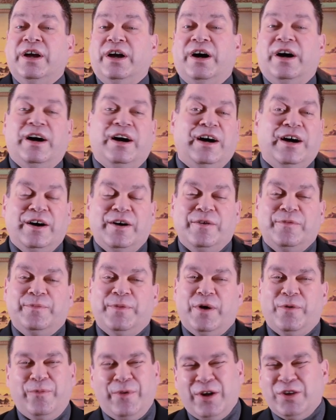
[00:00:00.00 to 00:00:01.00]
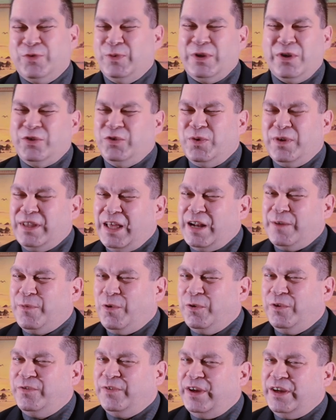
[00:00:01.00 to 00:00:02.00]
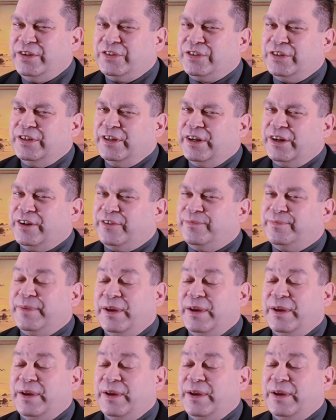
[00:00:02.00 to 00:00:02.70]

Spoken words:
but because we don't do a lot of motivation here,